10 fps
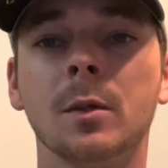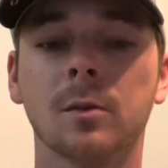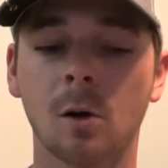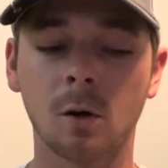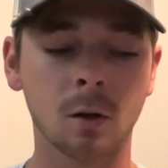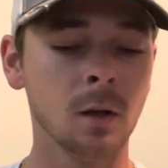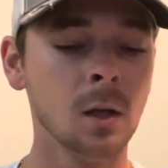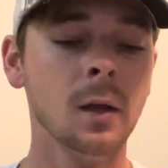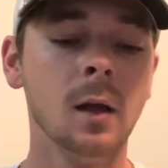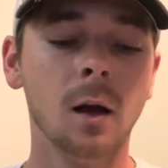long.
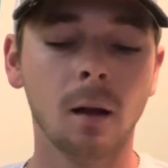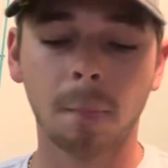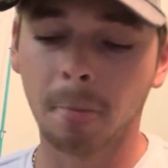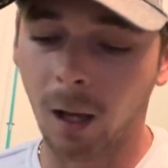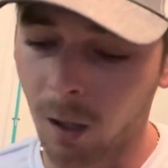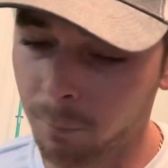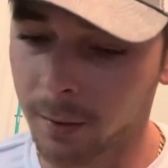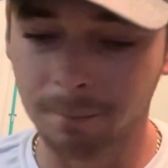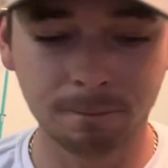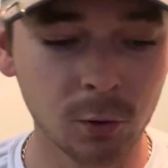
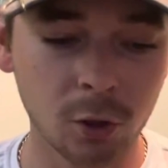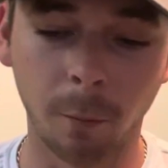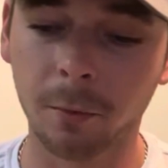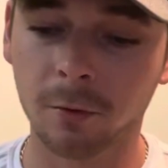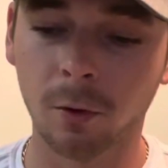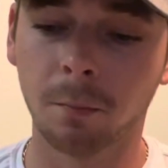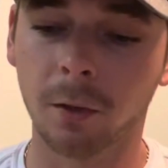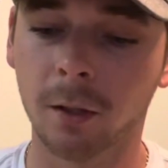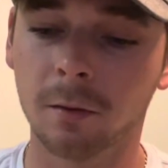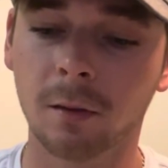But super, super
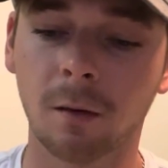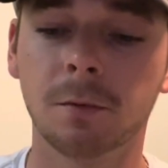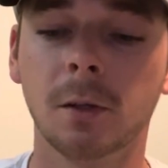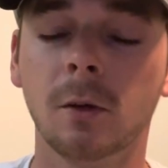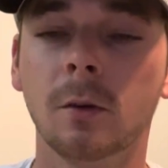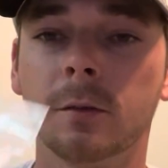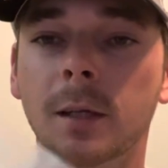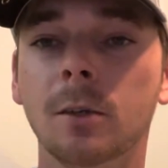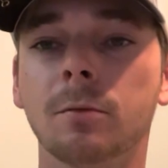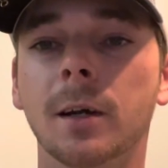good stuff to use.
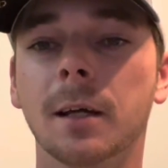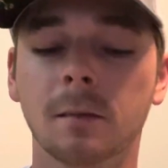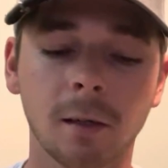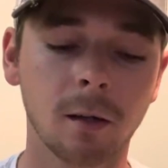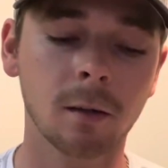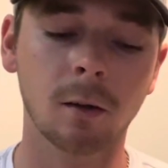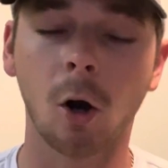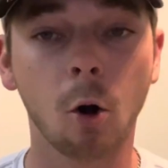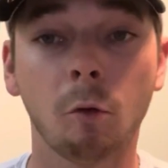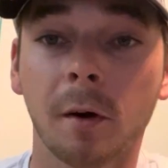These rigs here,
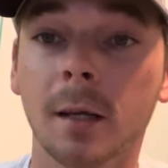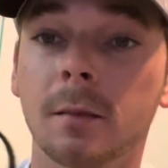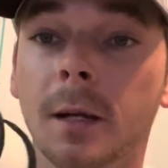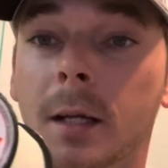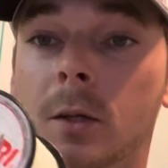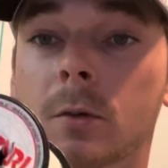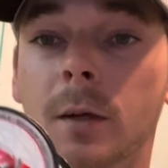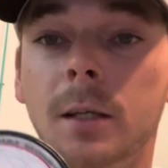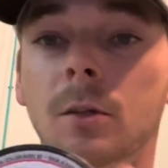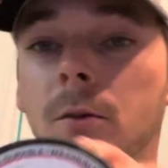all rigs that I
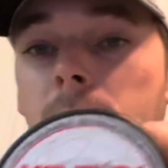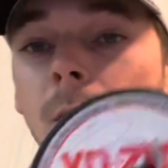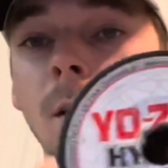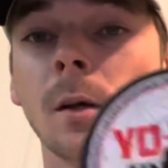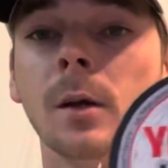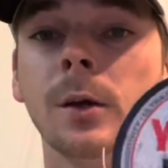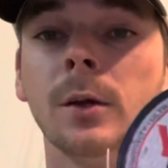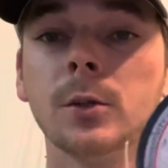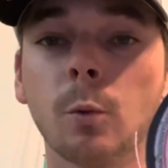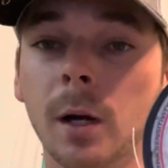use
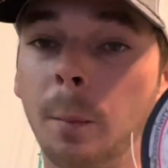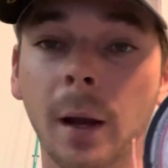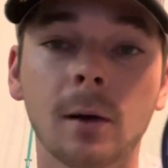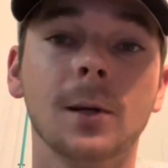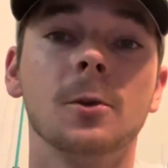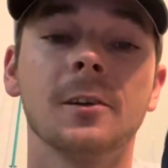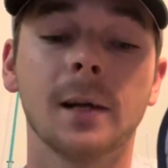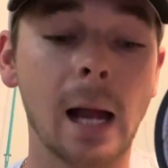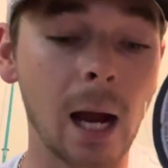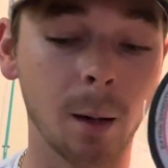20-pound
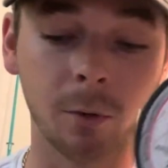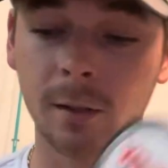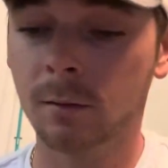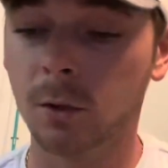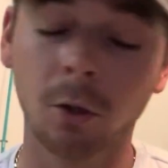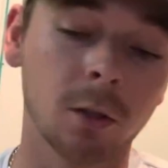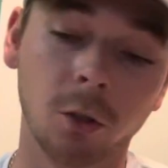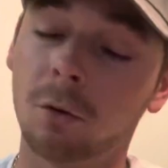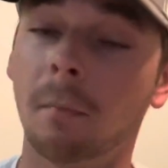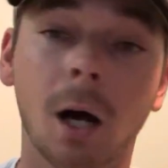Yozuri hybrid. You can
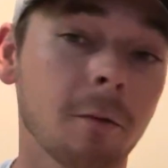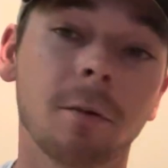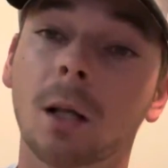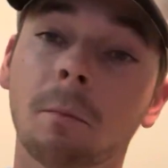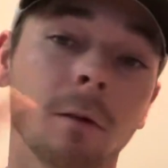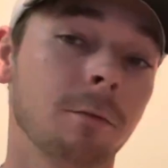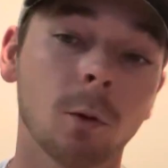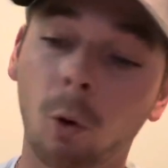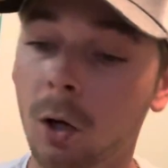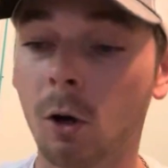use monofilament,
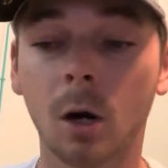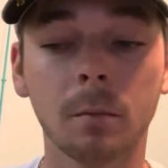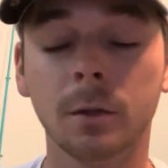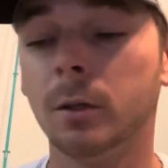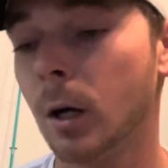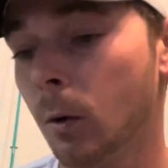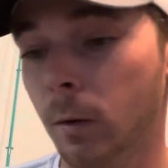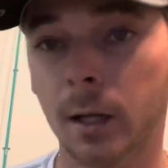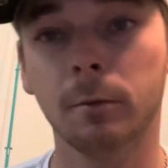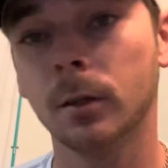fluorocarbon, you know,
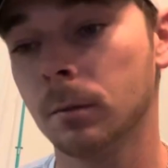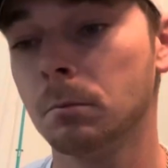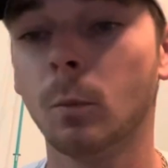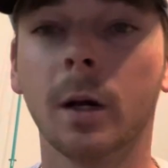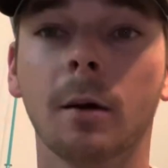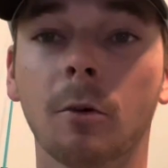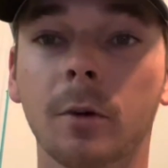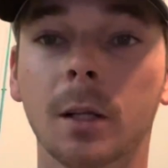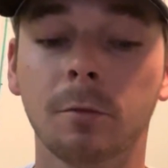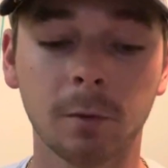whatever
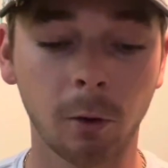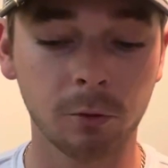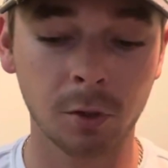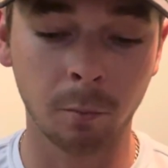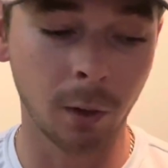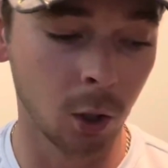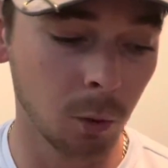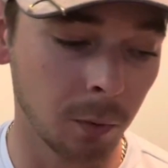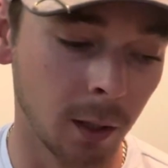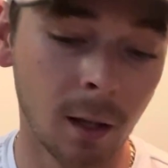really floats your
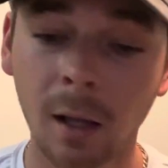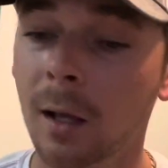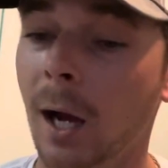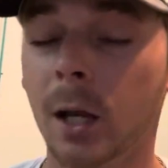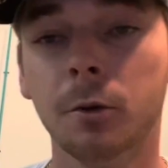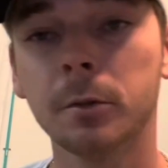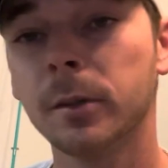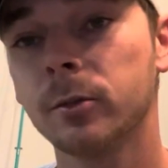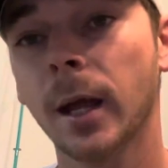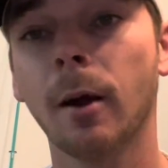boat. But I usually
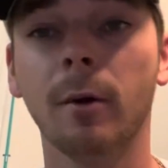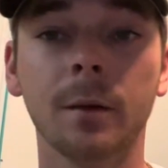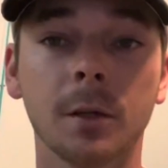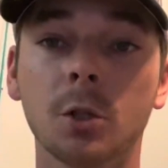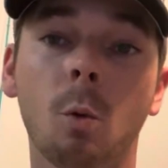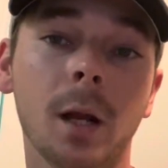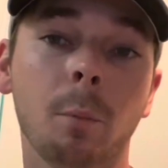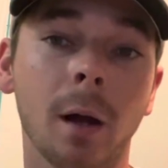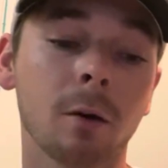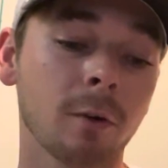stay around the
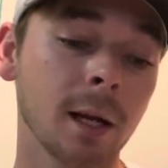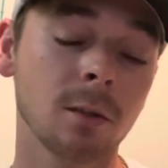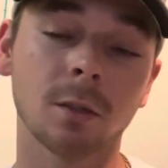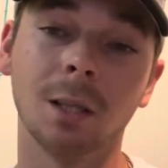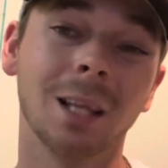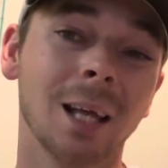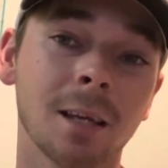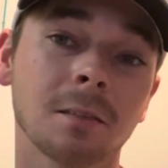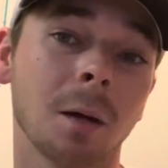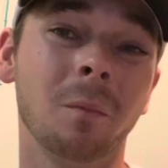20-pound range
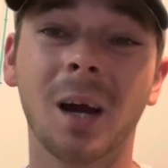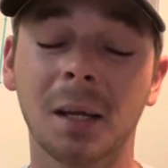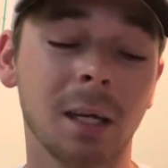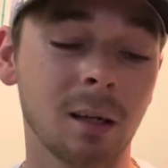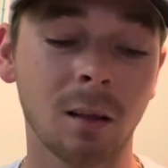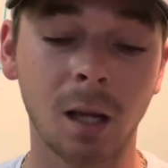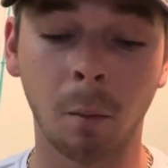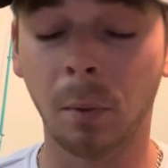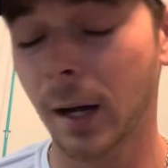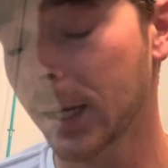unless I'm not getting a lot
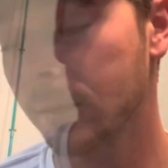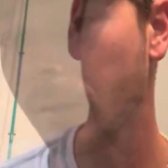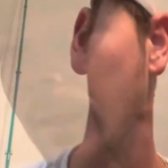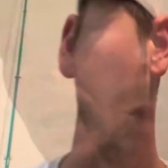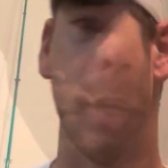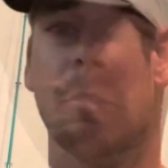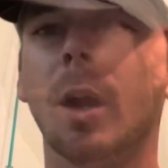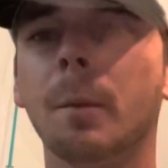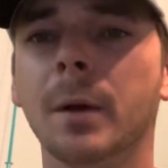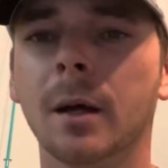of bites. And then I'm gonna
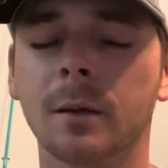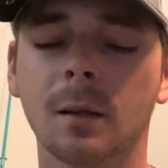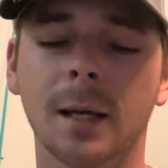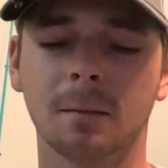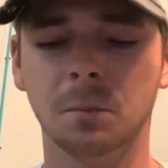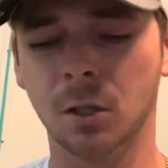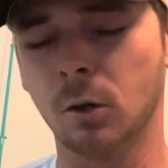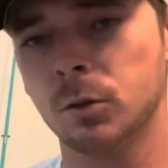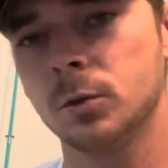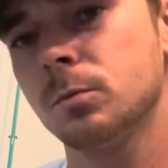drop down to, like, you
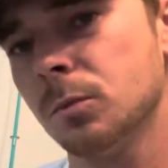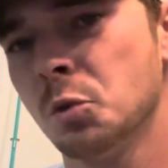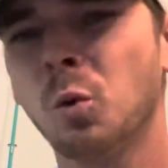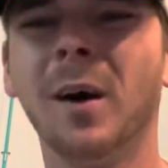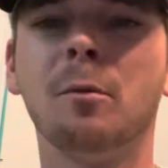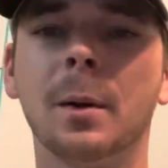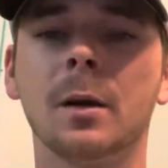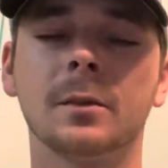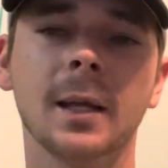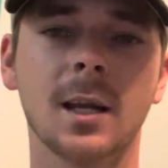know,
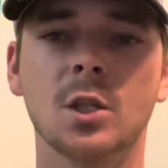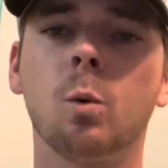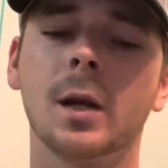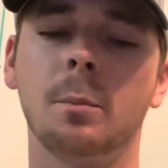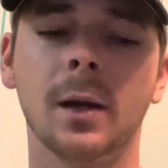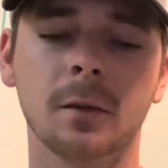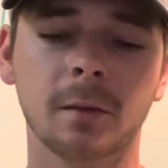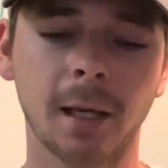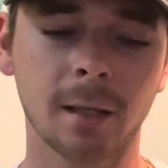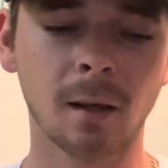12-pound test, 20-pound
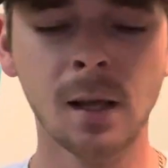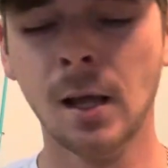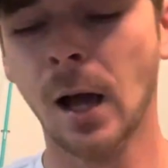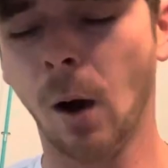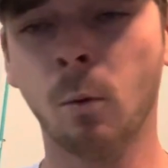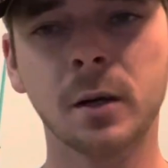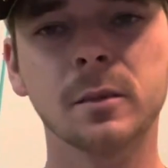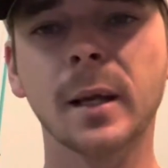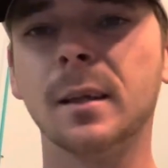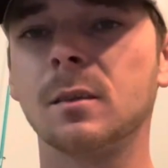test. I want to
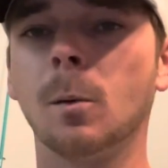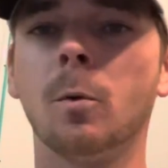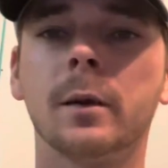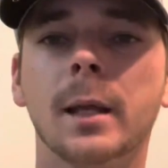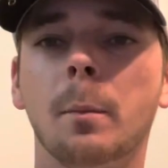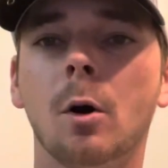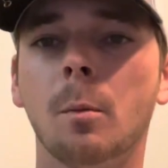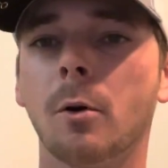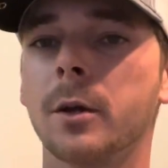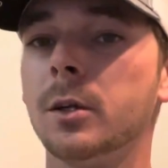stay somewhere in that
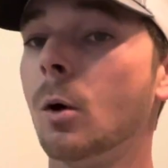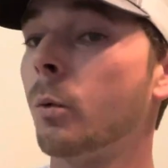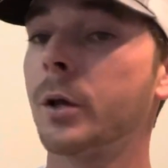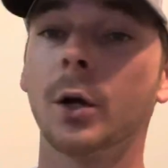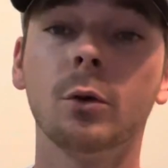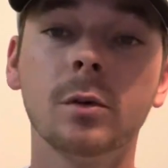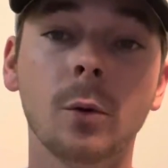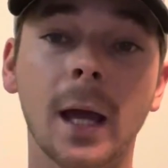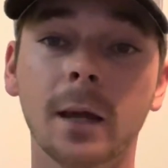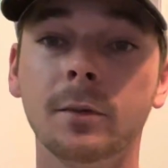ballpark. You don't want to go too
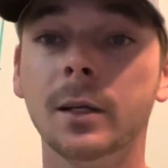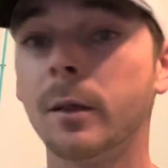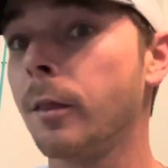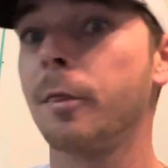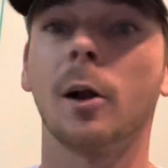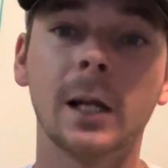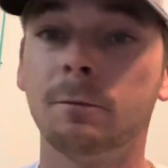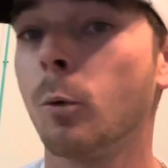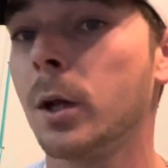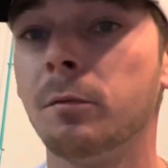heavy to the 30,
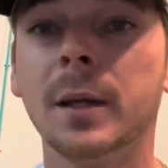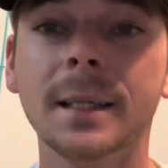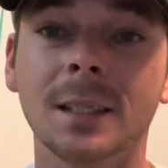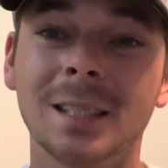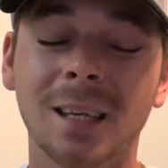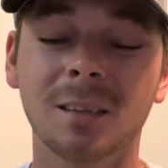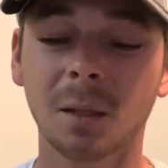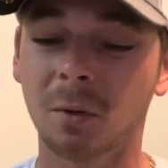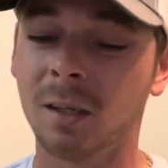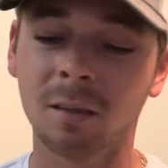40, 50,
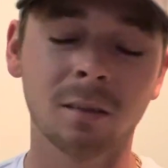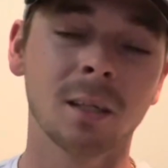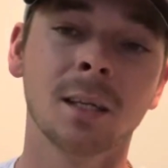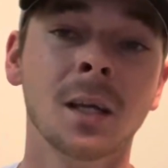60 because then